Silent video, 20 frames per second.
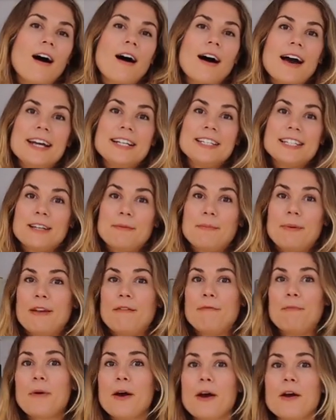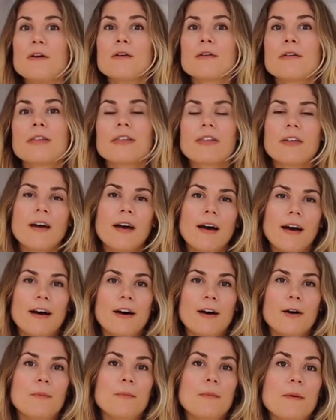I did a bit of both,
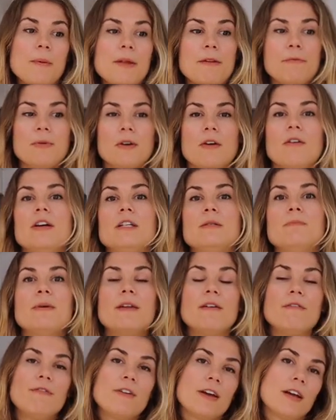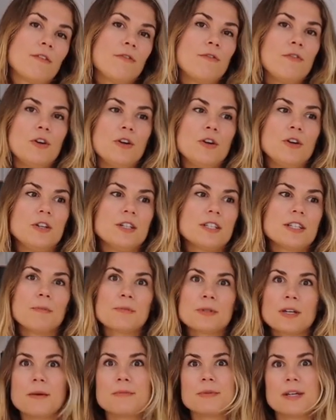a bit of purees, a bit of finger food.
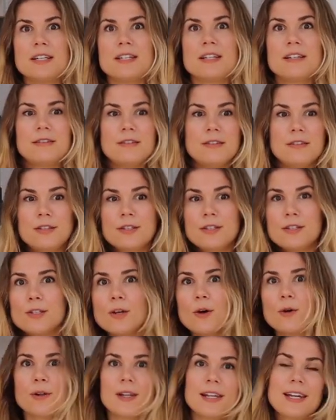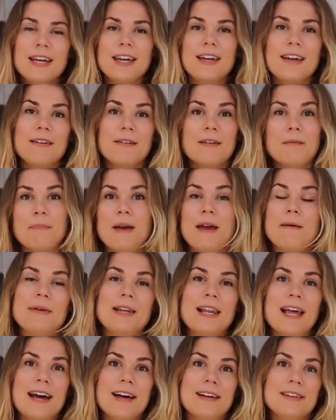Sometimes I did solely
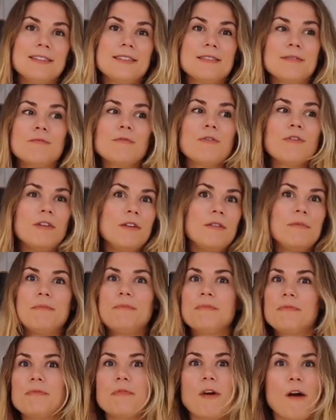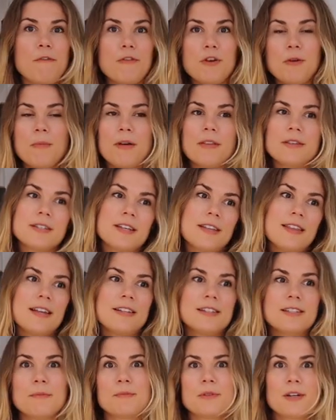baby-led for a few months and
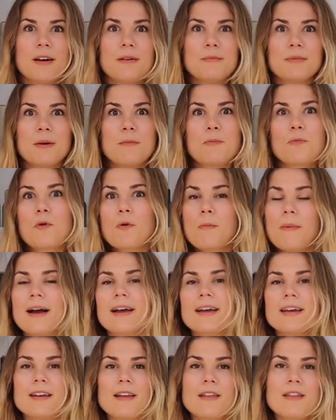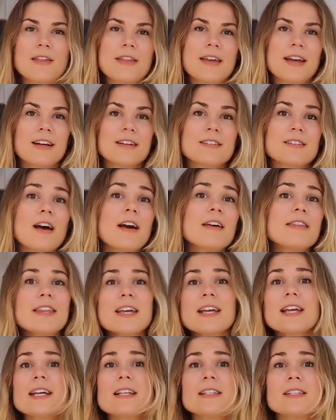then sometimes I brought back in other things. I
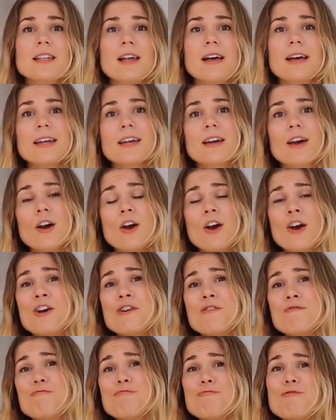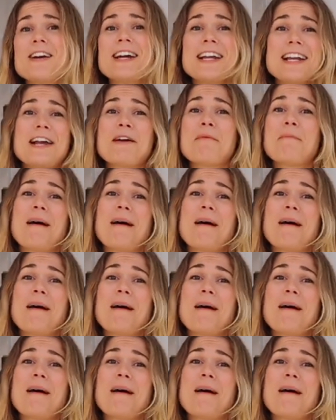think it's like really